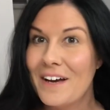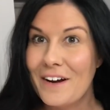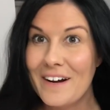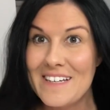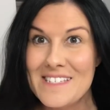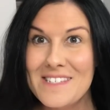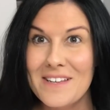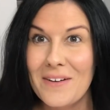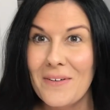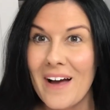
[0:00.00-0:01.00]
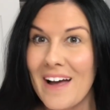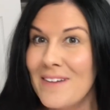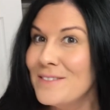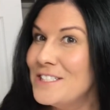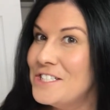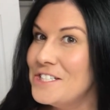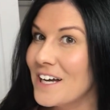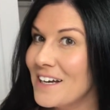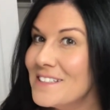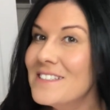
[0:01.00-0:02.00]
all right, so I've
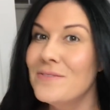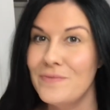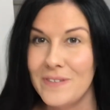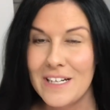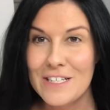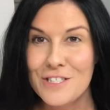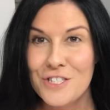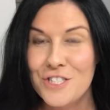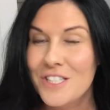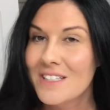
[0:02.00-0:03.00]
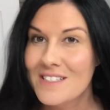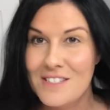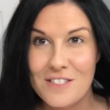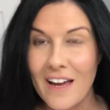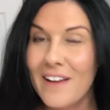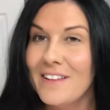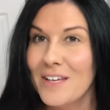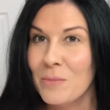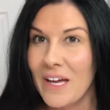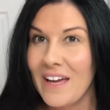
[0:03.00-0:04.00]
just finished styling my